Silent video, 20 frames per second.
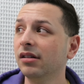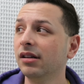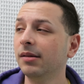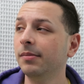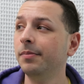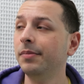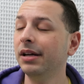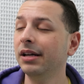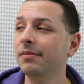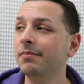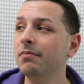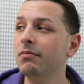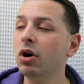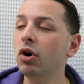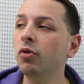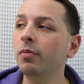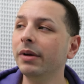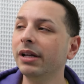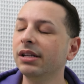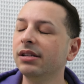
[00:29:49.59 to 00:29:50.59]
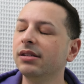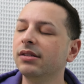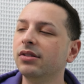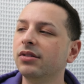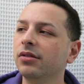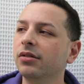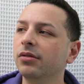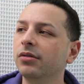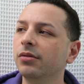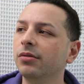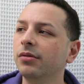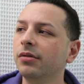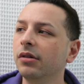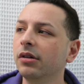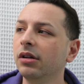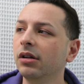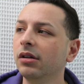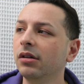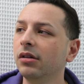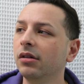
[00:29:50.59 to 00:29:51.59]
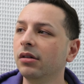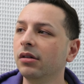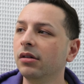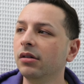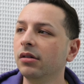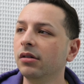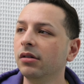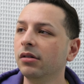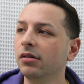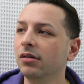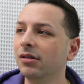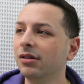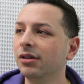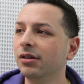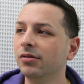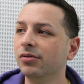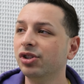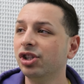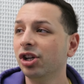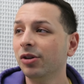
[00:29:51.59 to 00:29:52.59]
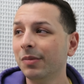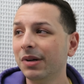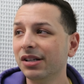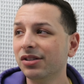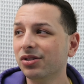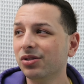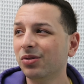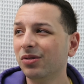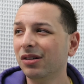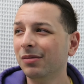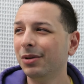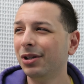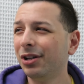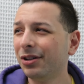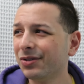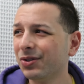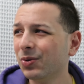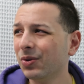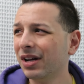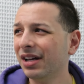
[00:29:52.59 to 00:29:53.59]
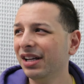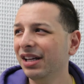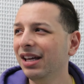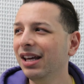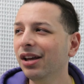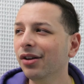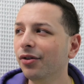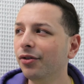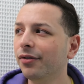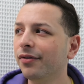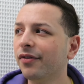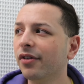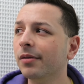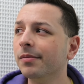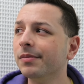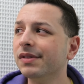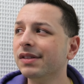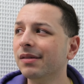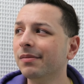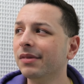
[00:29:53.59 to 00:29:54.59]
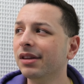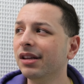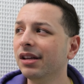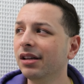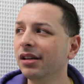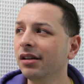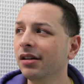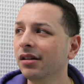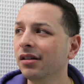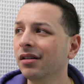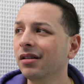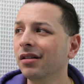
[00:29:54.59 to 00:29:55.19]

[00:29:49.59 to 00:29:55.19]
a big moment to, you know, share my story, but also kind of heal from some of the